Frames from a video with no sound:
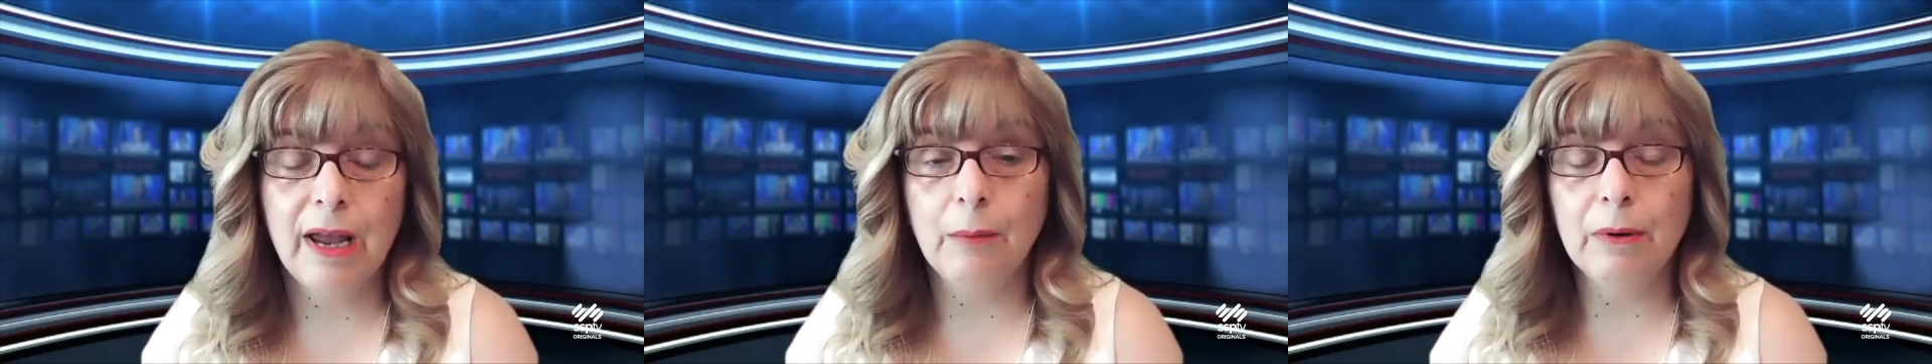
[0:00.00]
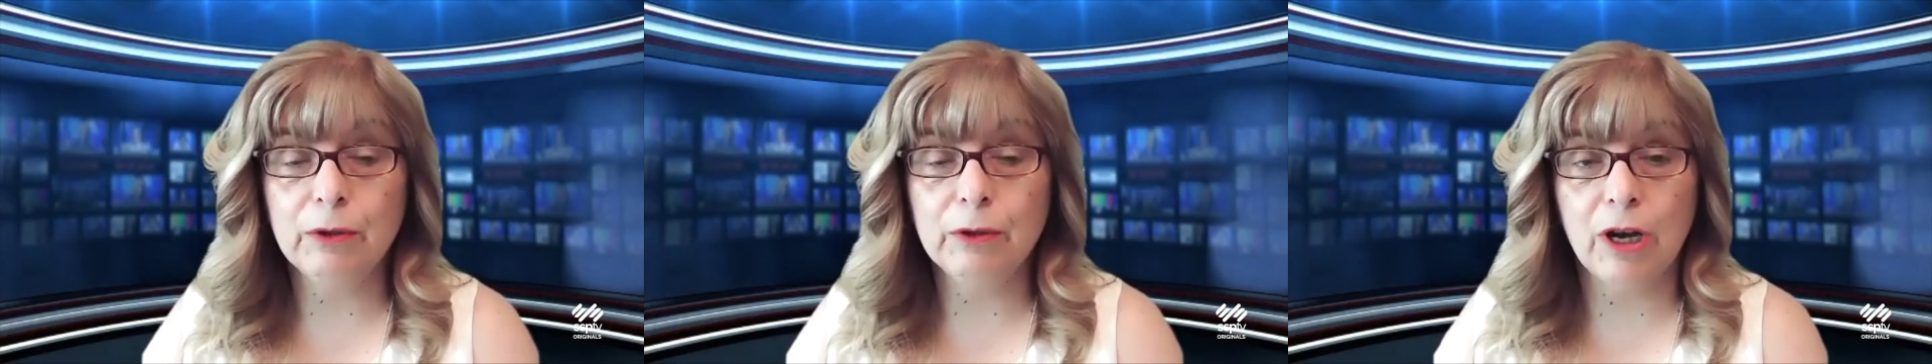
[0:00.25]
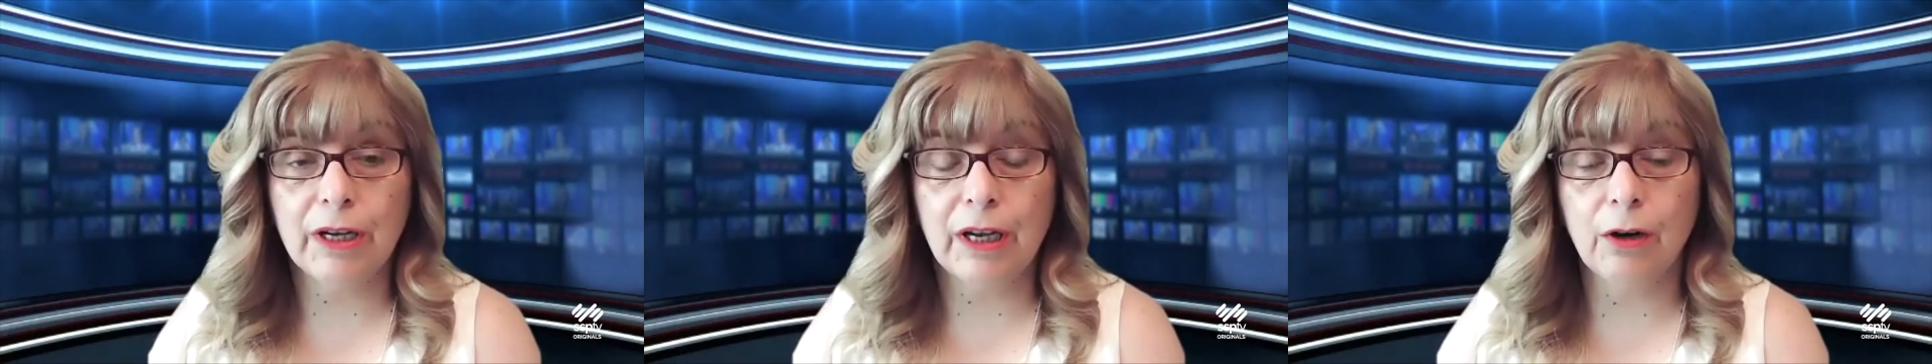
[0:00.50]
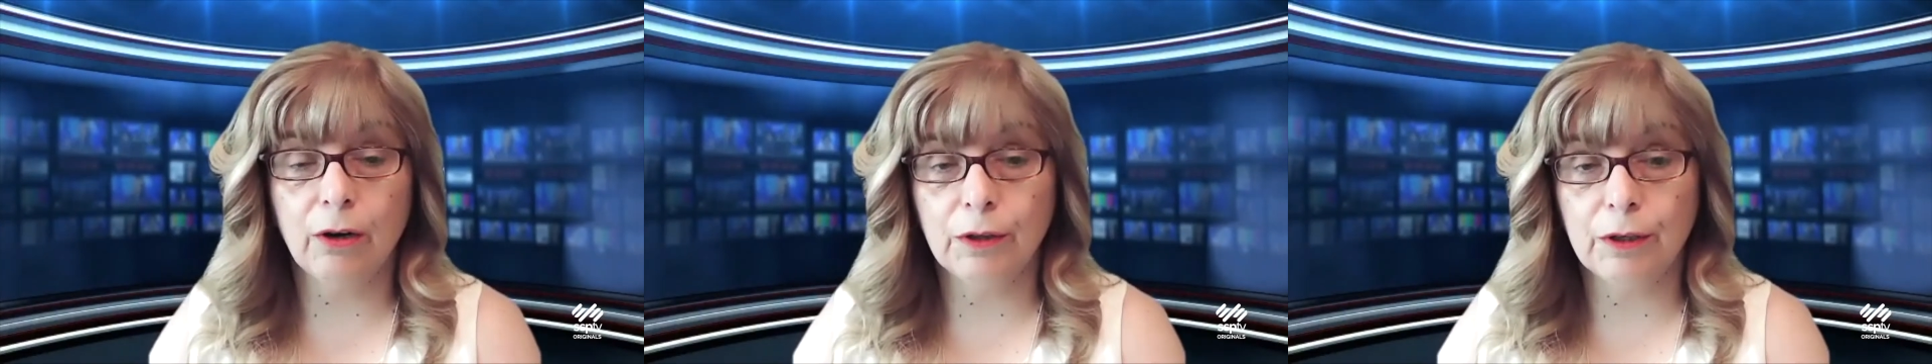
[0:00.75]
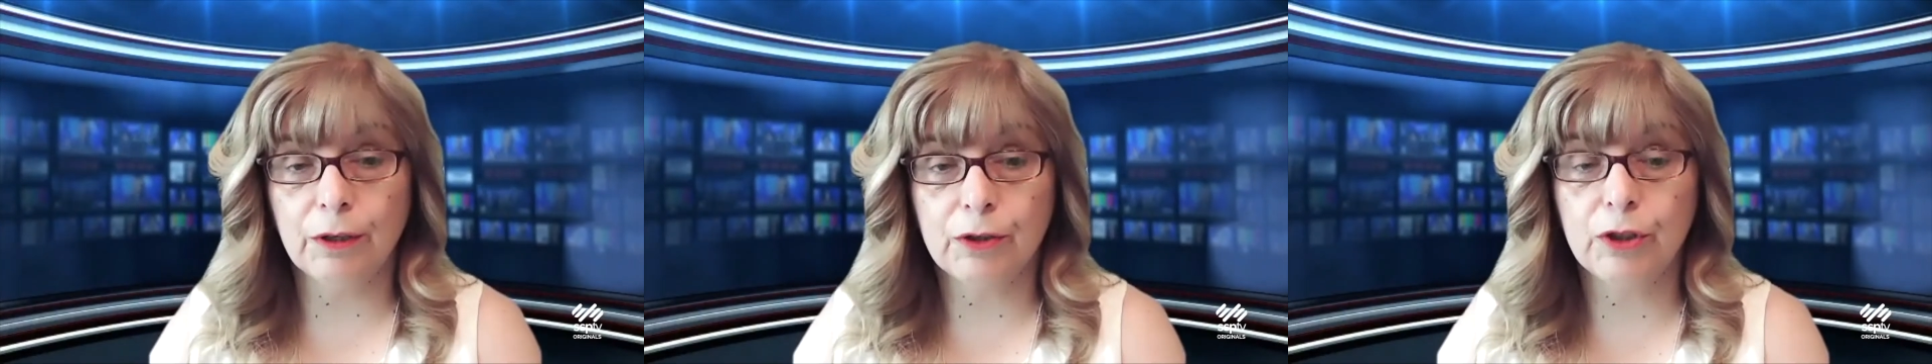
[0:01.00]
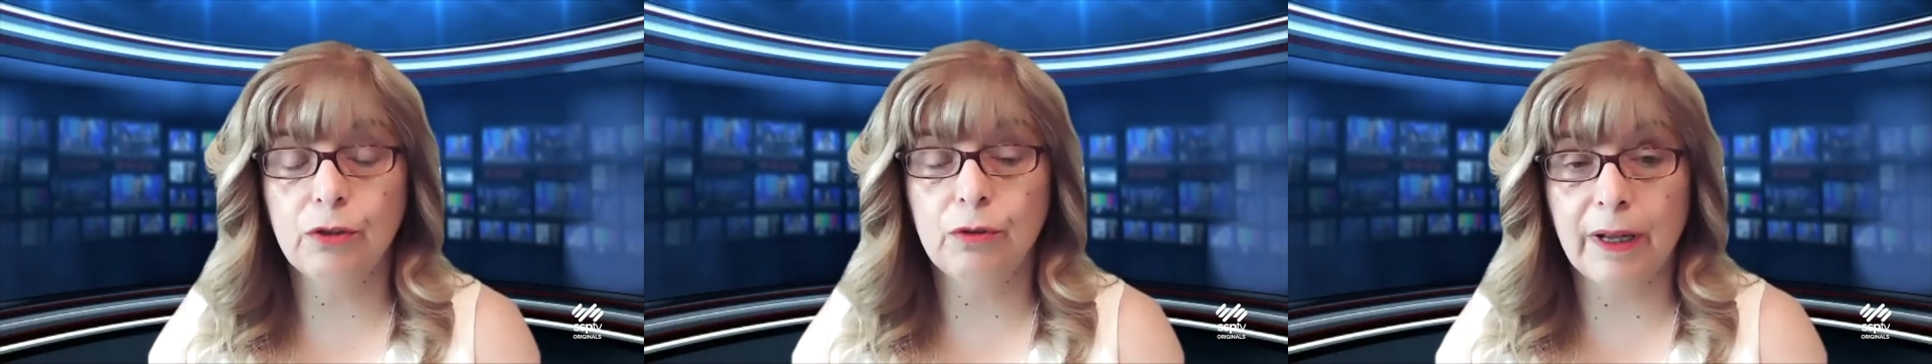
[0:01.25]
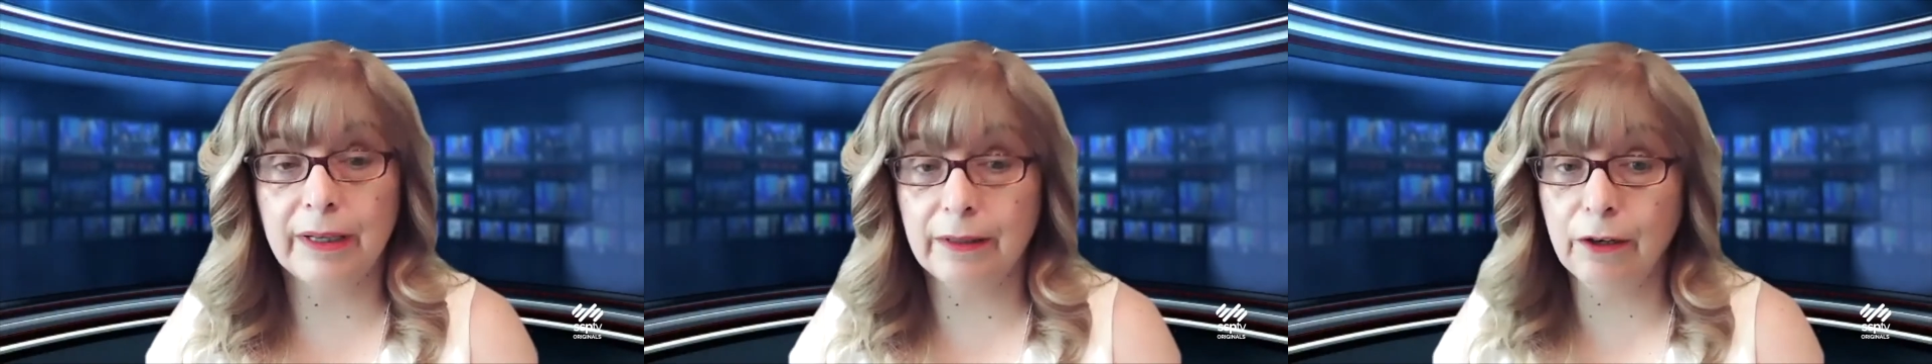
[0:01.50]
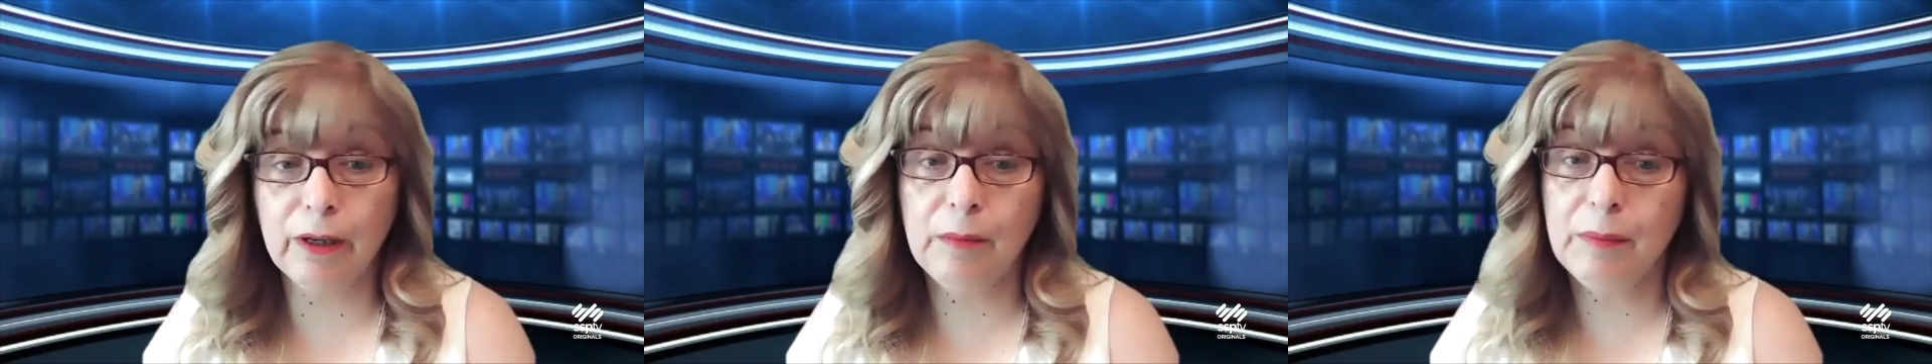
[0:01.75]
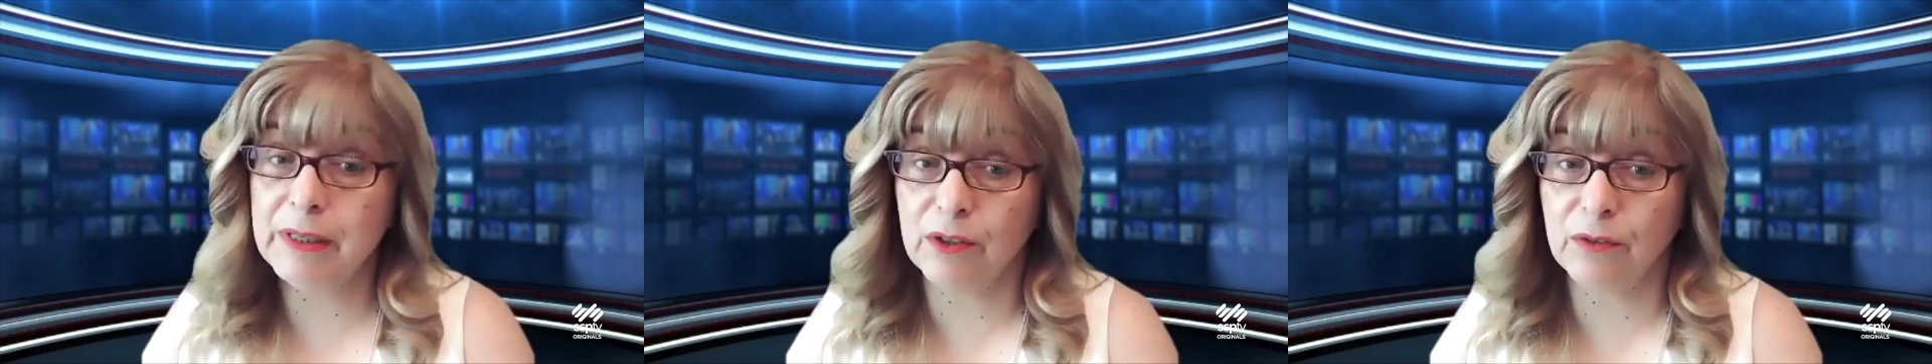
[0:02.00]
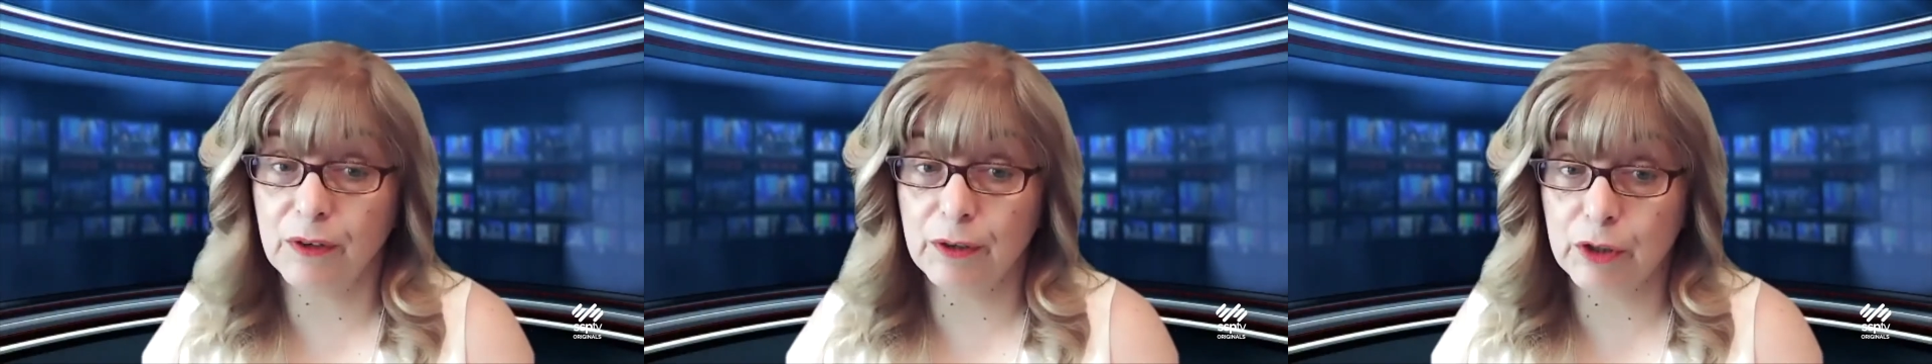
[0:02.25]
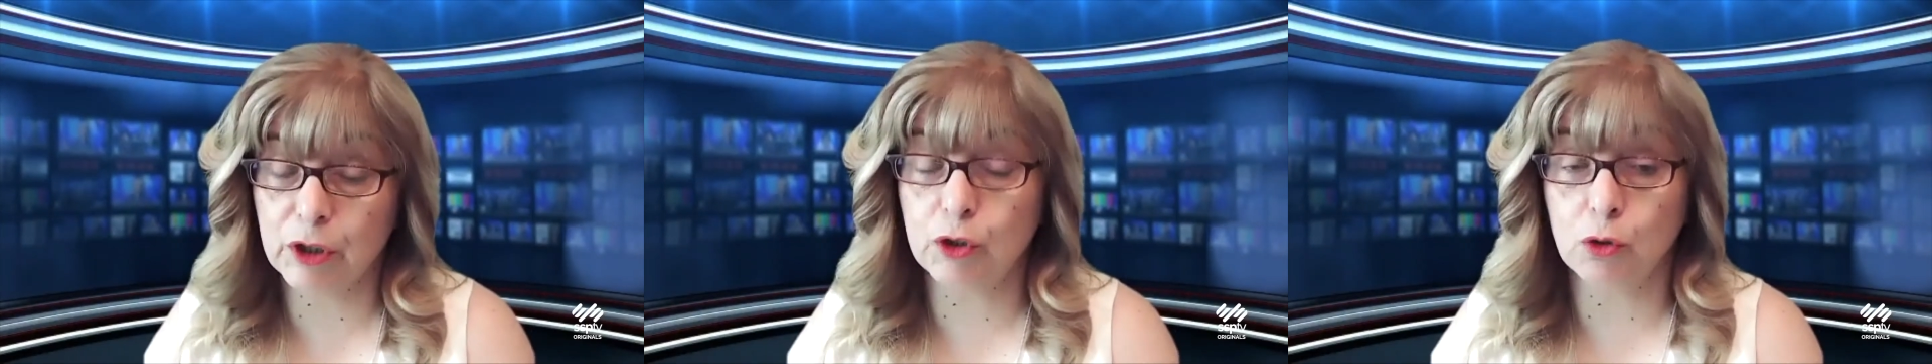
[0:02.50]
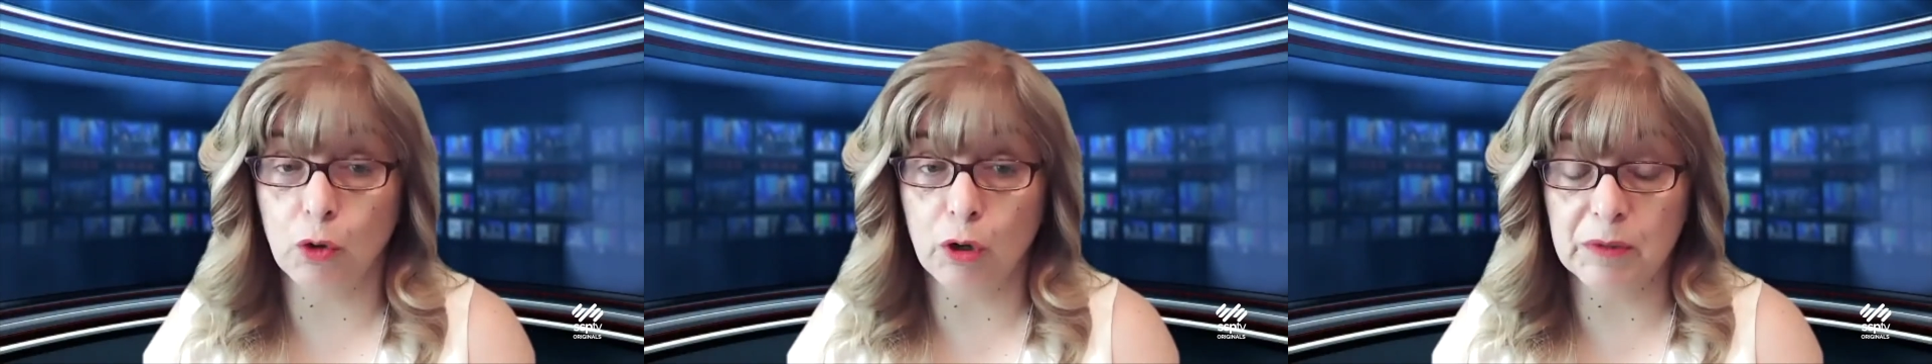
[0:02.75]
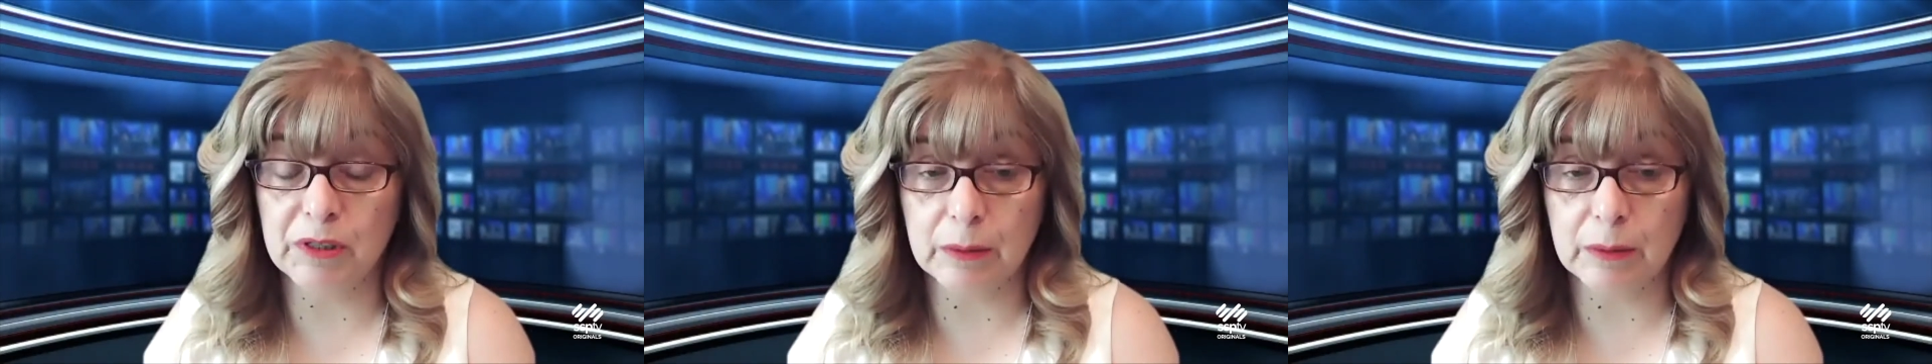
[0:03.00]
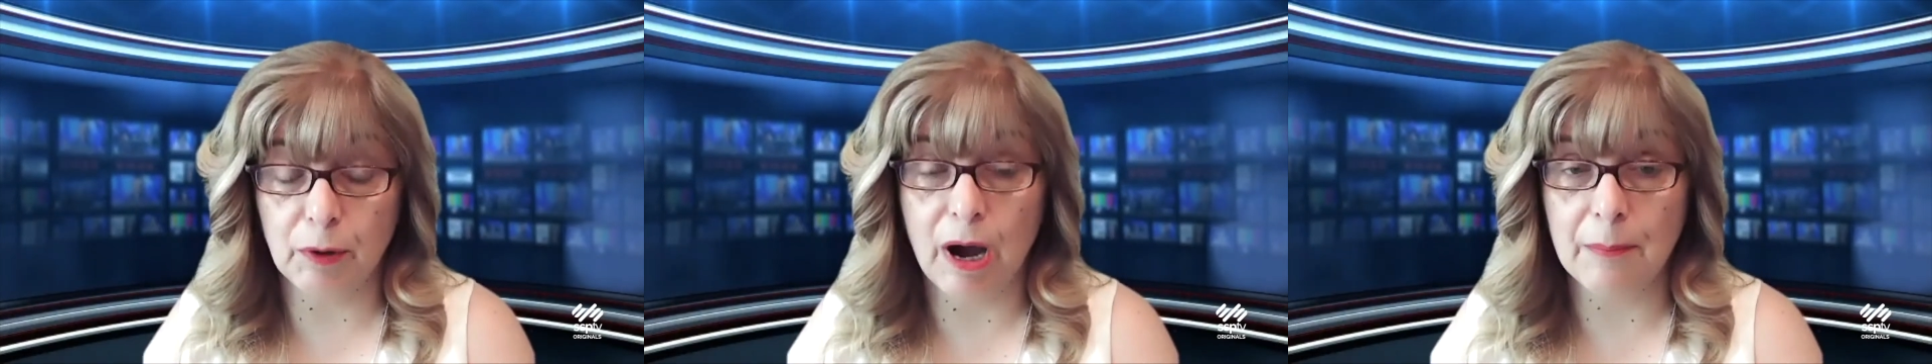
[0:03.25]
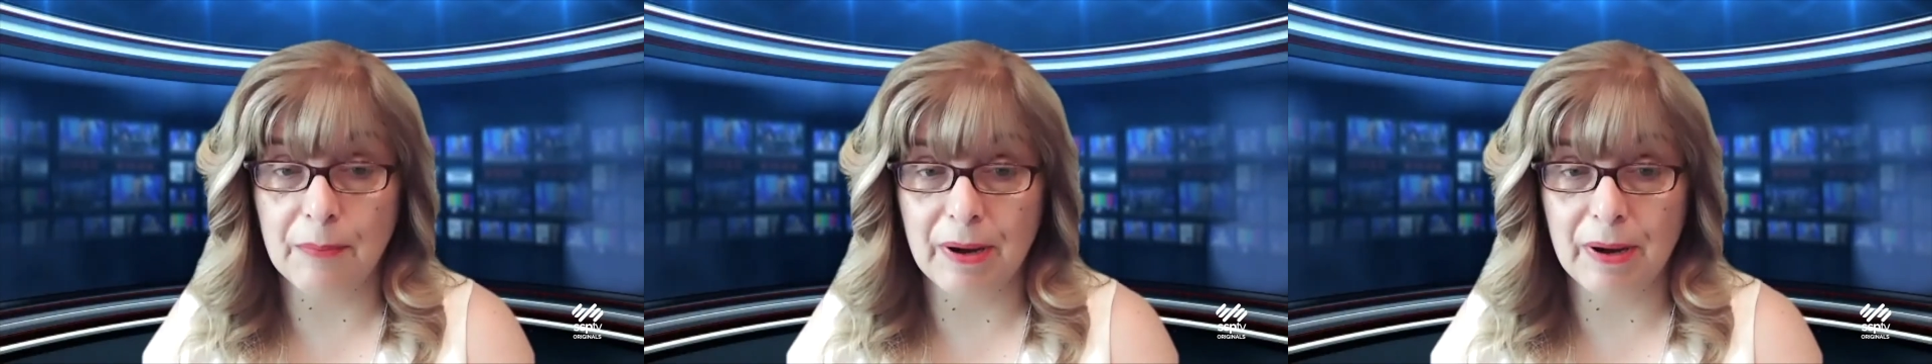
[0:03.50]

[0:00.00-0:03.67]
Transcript: And we were talking earlier too, like there could be severe storms that pop